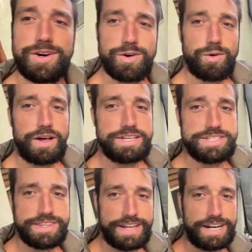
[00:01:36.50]
while
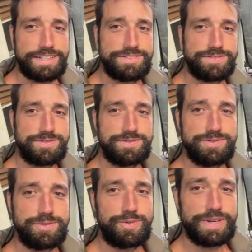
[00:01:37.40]
he's in there,
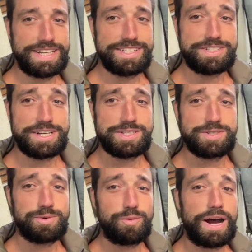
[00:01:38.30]
we can
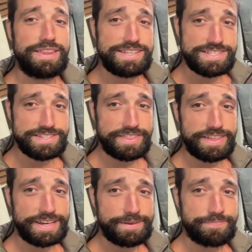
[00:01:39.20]
discuss why this is a
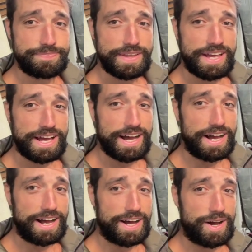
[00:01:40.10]
thing.
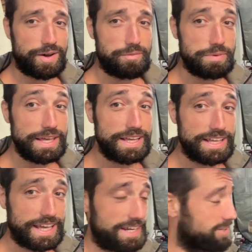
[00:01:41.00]
Being in